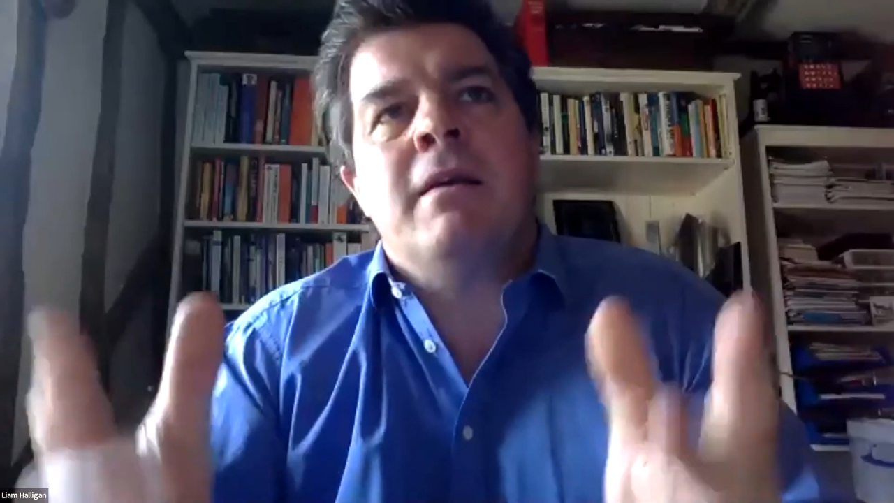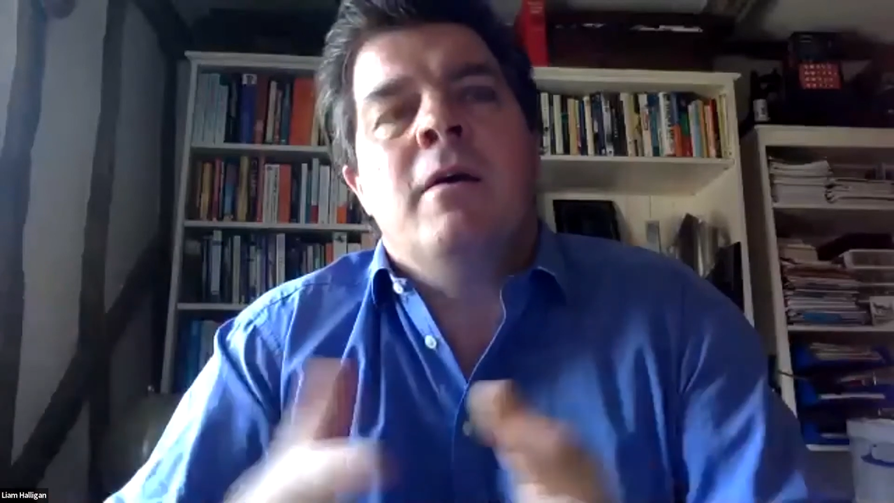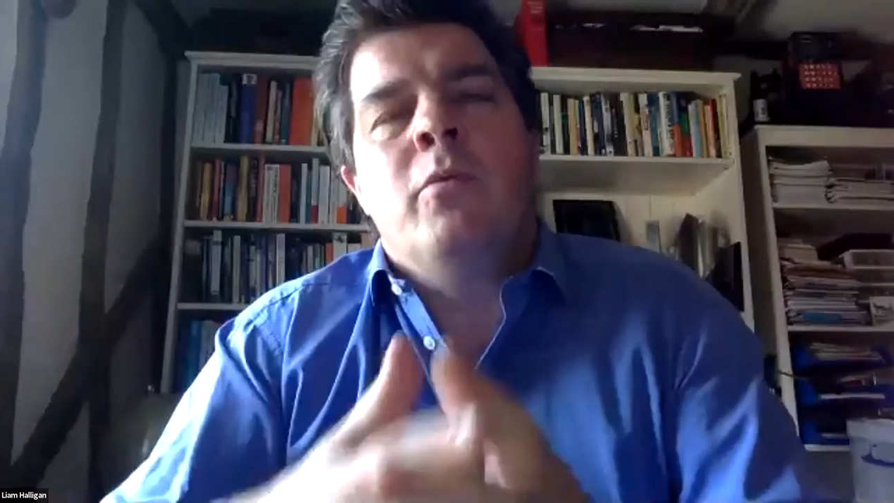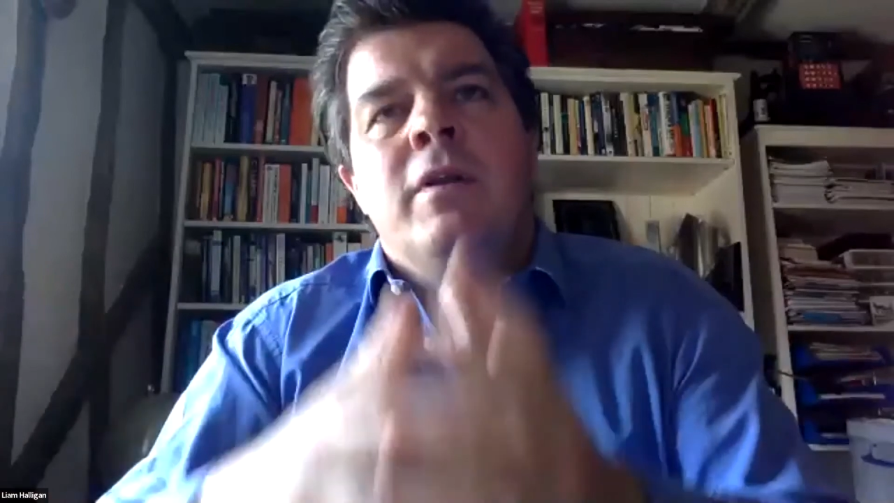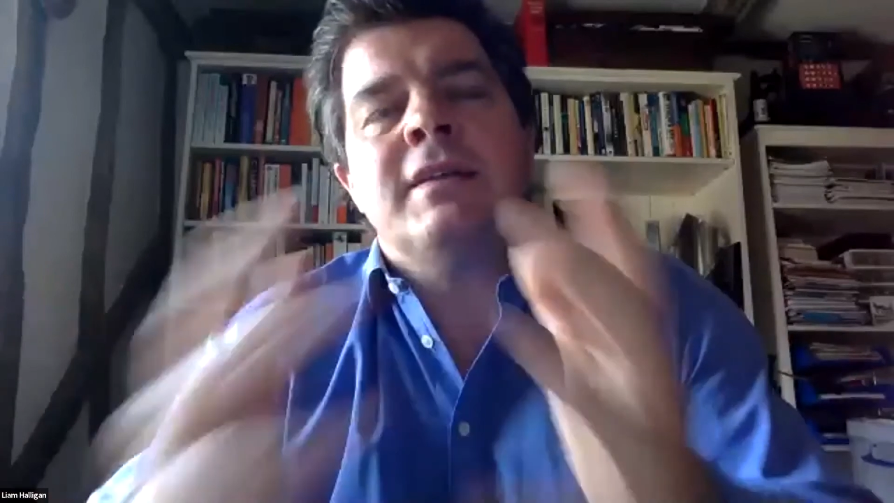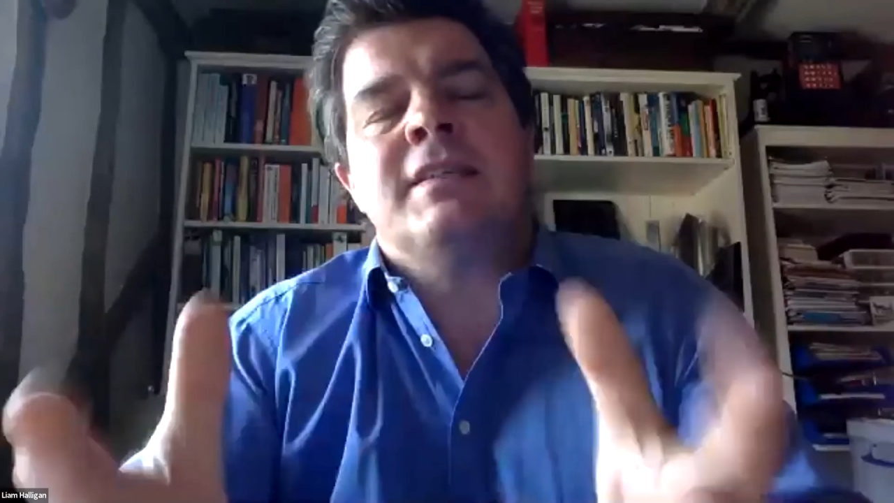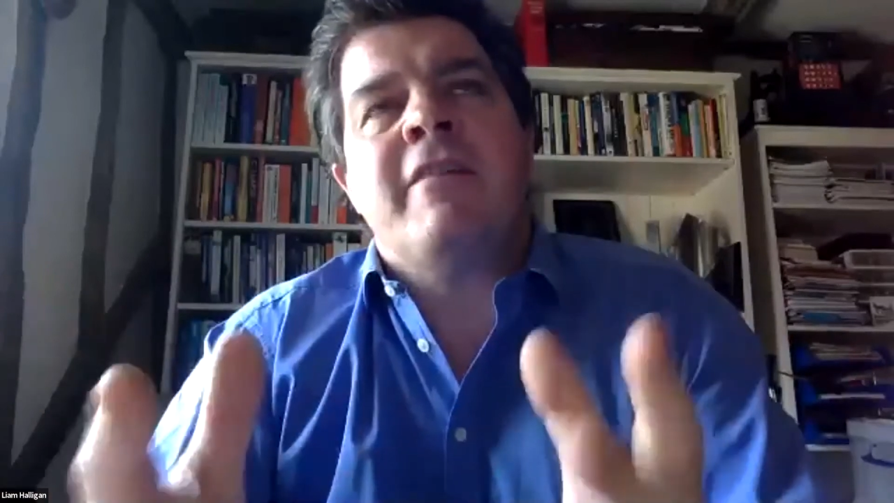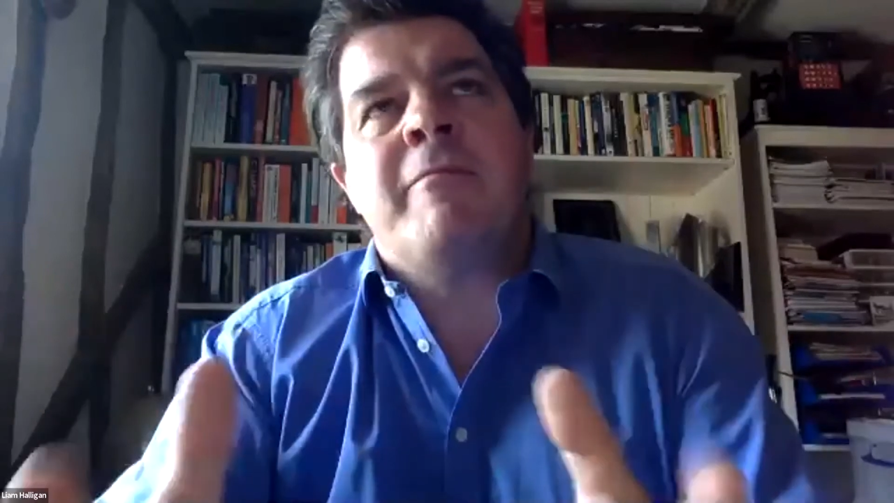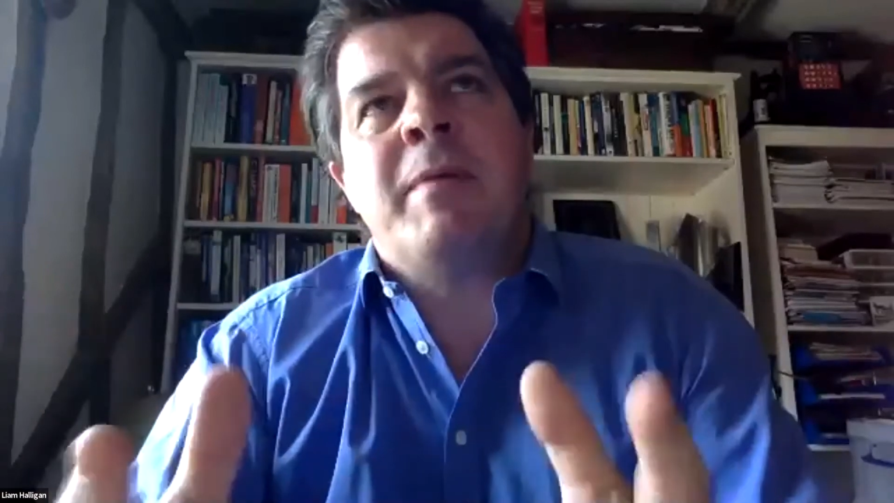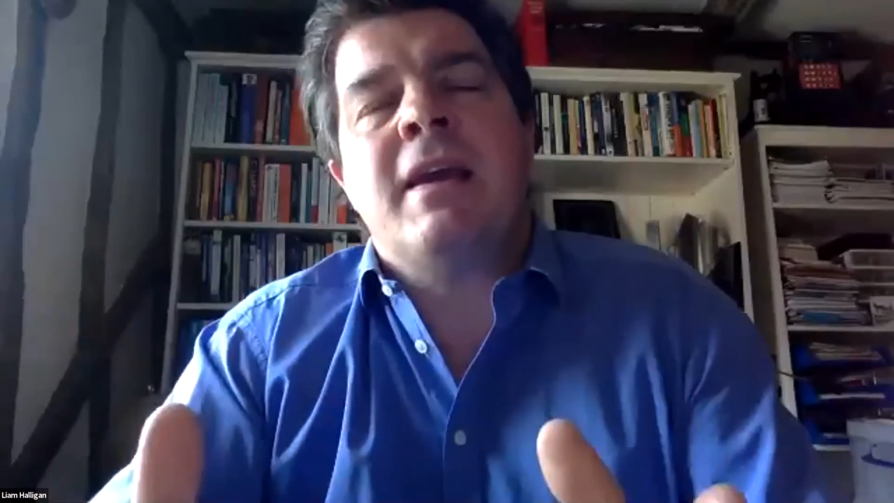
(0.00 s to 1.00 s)
Will this
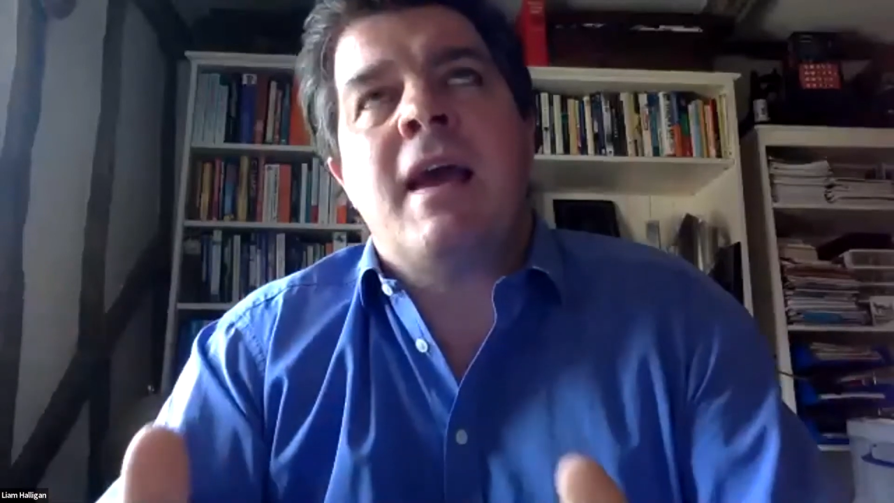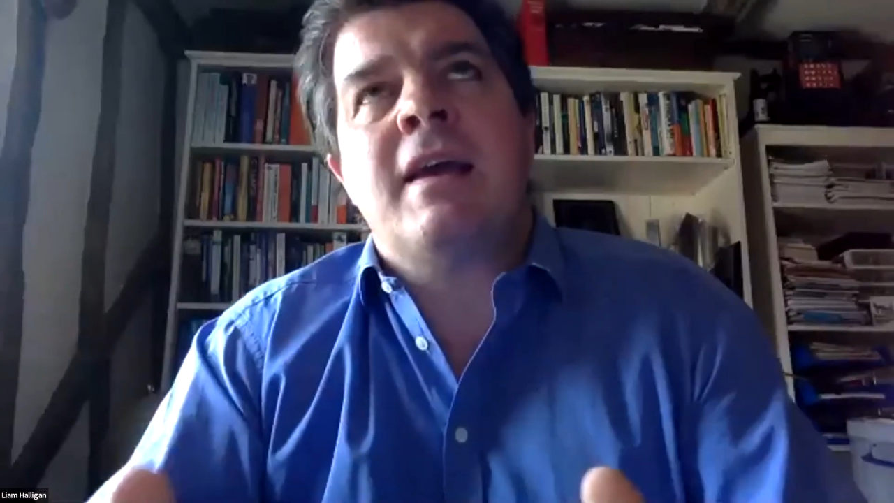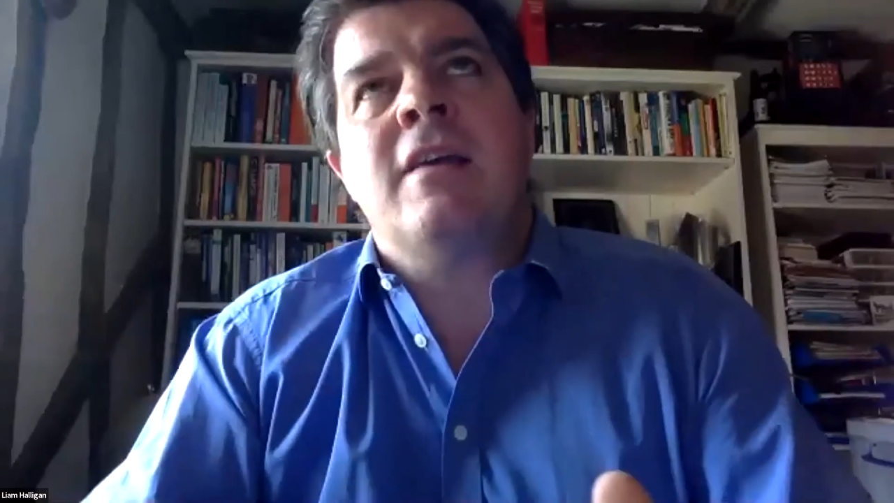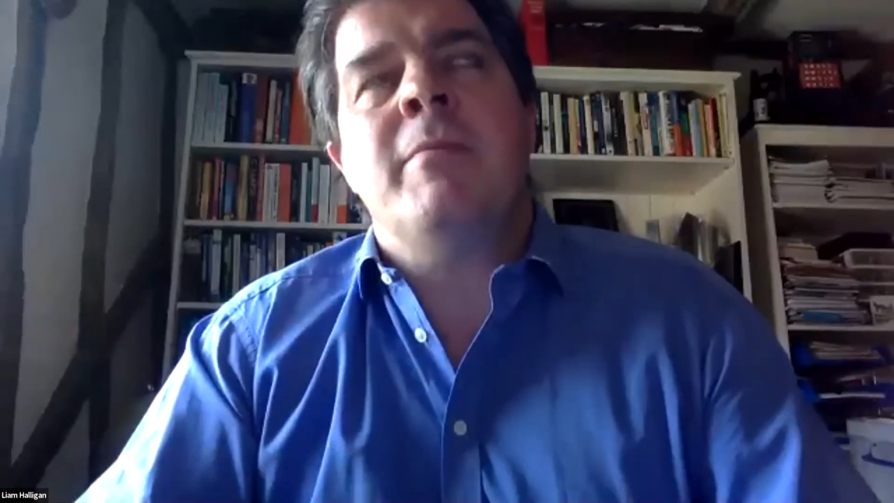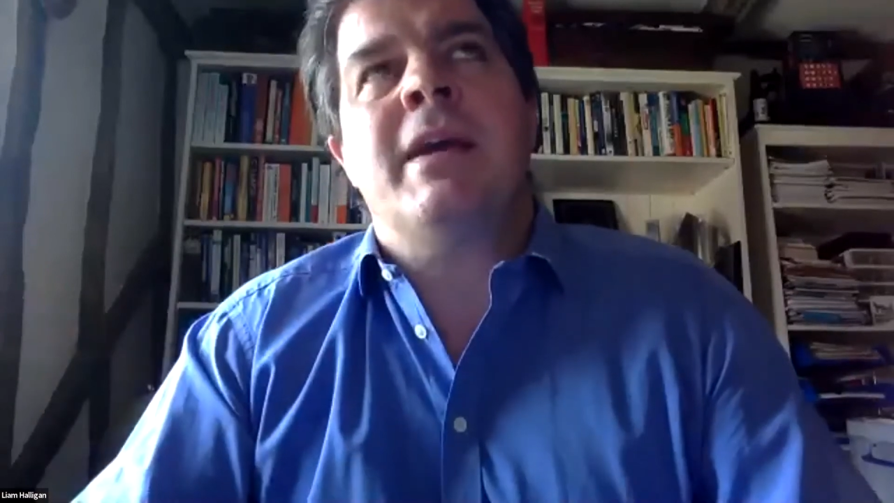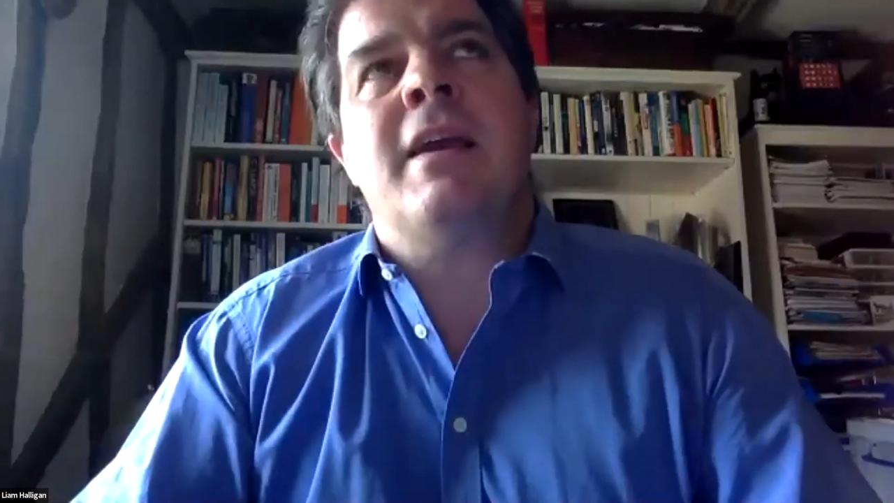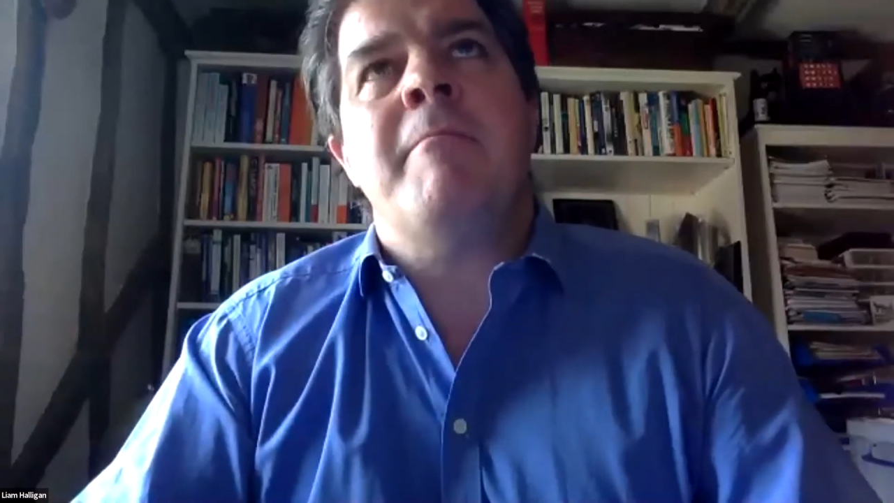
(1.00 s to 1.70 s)
have big economic